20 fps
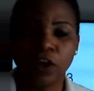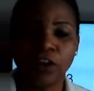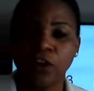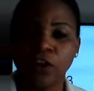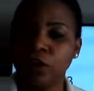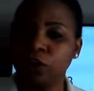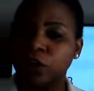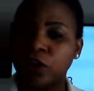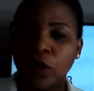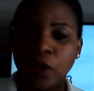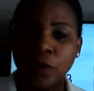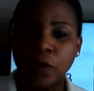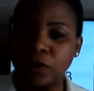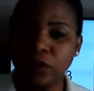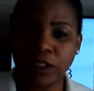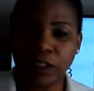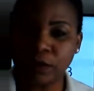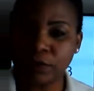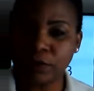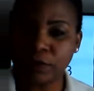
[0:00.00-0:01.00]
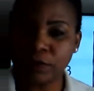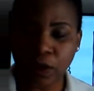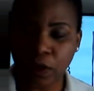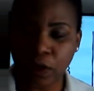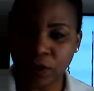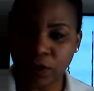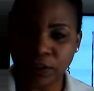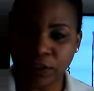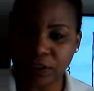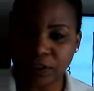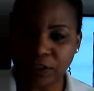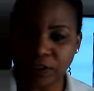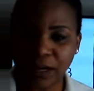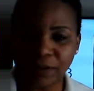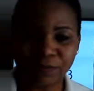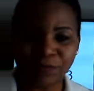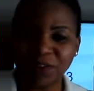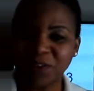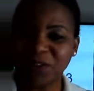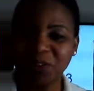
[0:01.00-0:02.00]
You know you didn't record
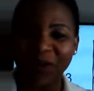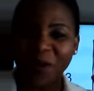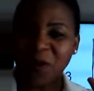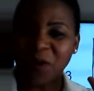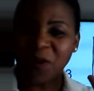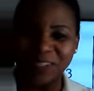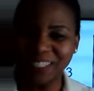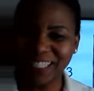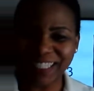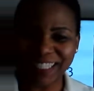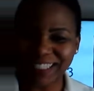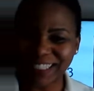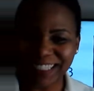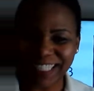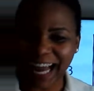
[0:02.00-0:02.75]
yourself. You know you didn't